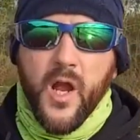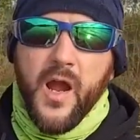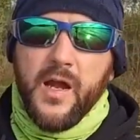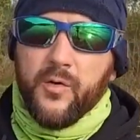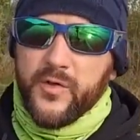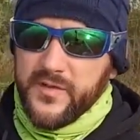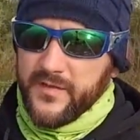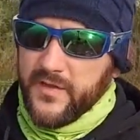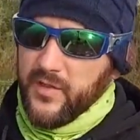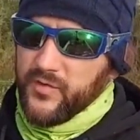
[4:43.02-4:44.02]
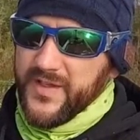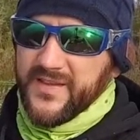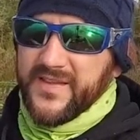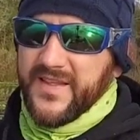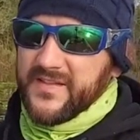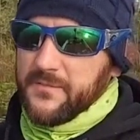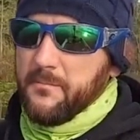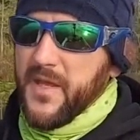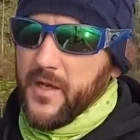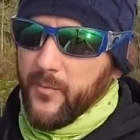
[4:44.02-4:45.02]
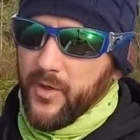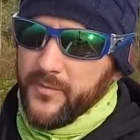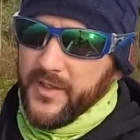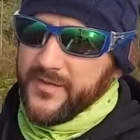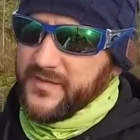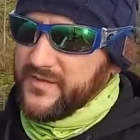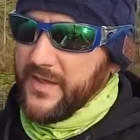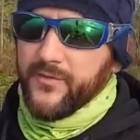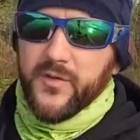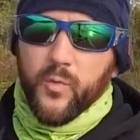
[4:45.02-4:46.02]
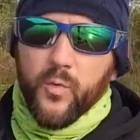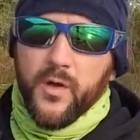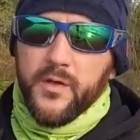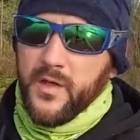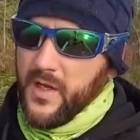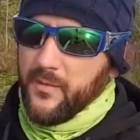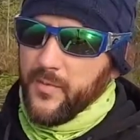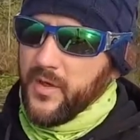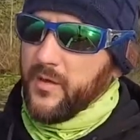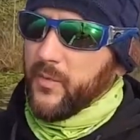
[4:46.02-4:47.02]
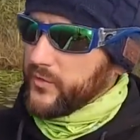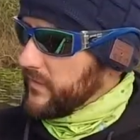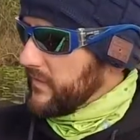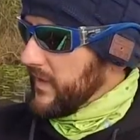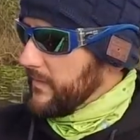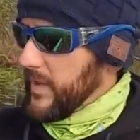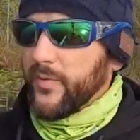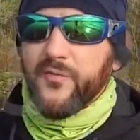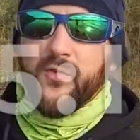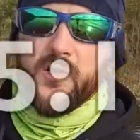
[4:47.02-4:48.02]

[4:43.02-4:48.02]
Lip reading: I always like to use at least minimum a 7-to-1, but most of the time I prefer a